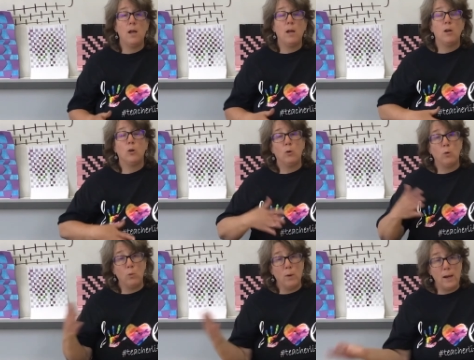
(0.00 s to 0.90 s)
go
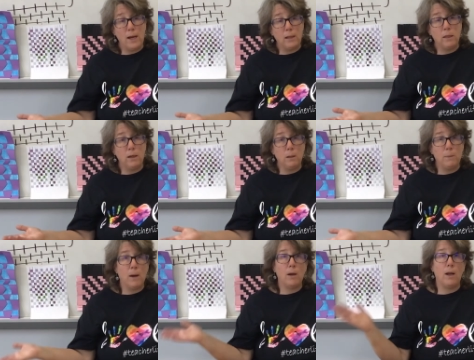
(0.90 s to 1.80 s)
away, think
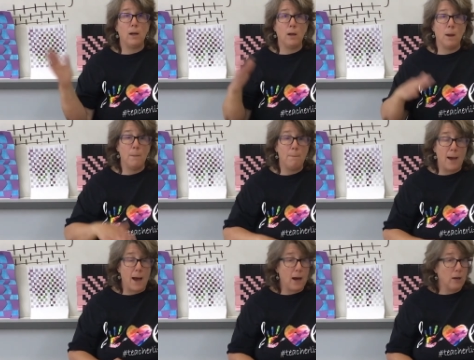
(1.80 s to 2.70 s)
about it, and come
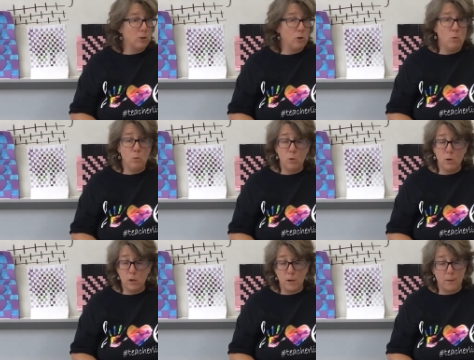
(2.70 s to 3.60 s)
back. Don't
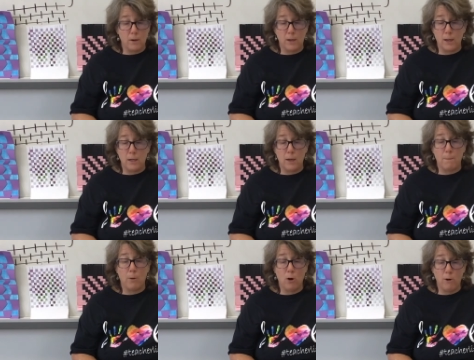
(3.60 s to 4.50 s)
worry about getting
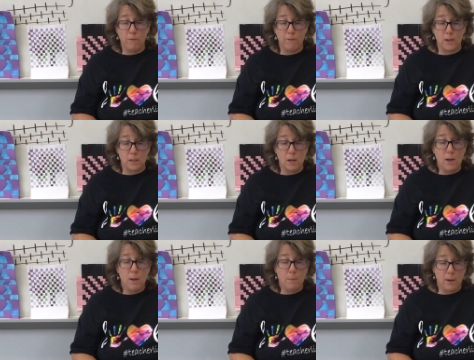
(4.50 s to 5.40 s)
it perfect,
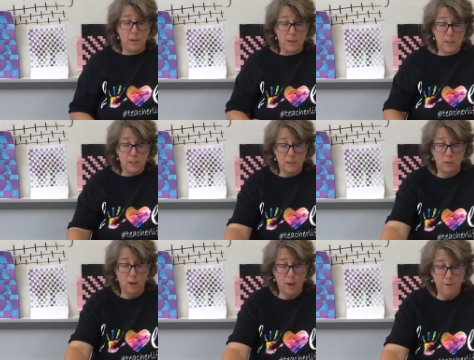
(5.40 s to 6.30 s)
but it is a
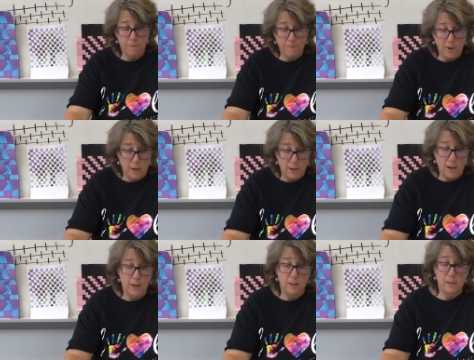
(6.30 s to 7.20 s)
lot of fun,
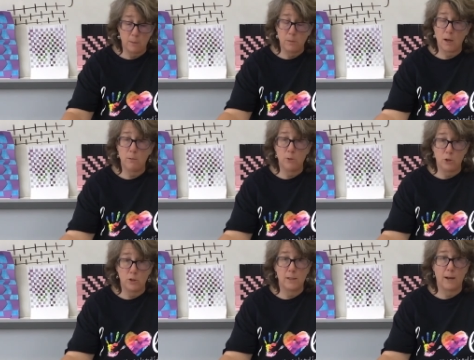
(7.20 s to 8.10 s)
and sometimes you
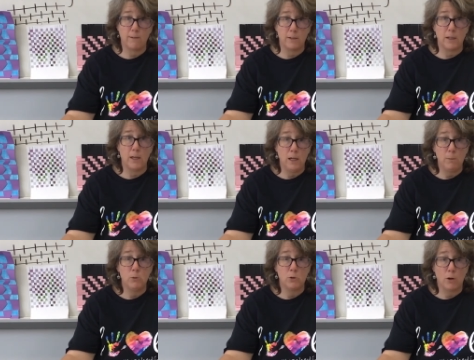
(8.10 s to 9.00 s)
just have to
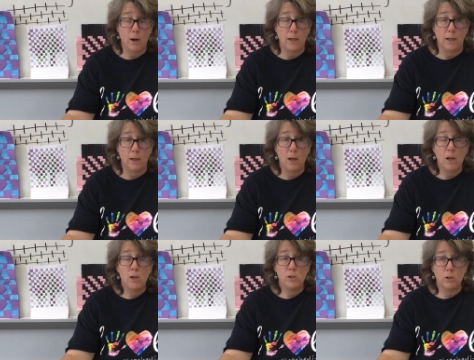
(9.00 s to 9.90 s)
keep trying.
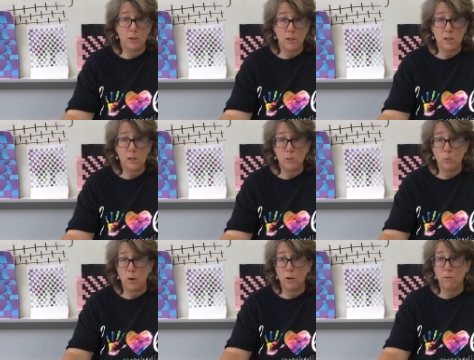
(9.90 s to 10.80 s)
So this is
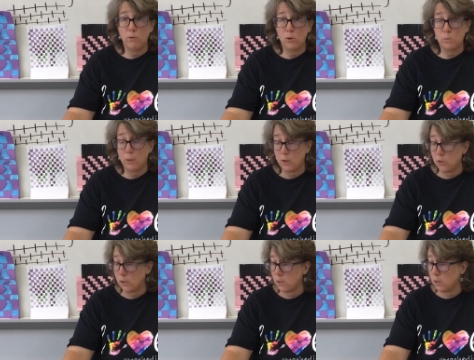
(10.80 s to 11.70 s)
one of those
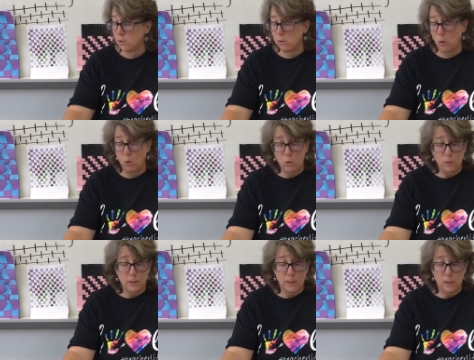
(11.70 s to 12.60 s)
projects that
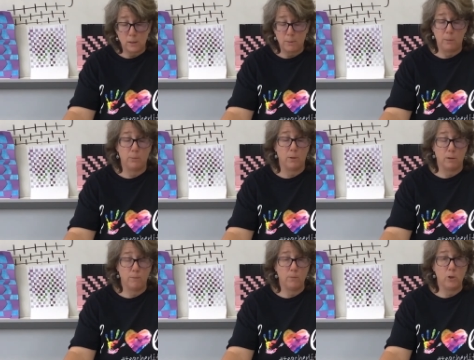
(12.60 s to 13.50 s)
only takes paper.
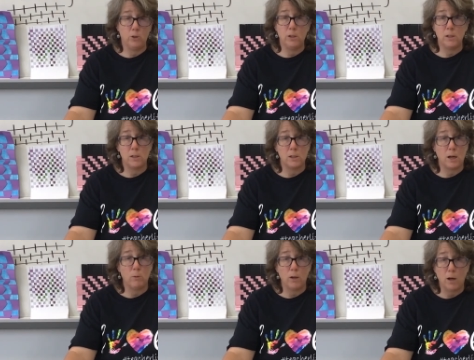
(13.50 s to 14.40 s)
You can
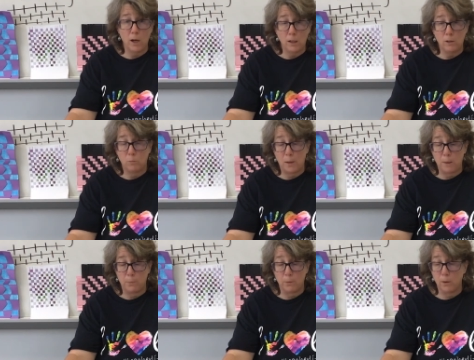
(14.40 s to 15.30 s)
decide what kind of
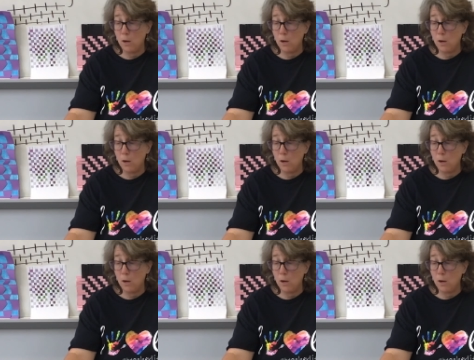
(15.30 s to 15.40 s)
paper.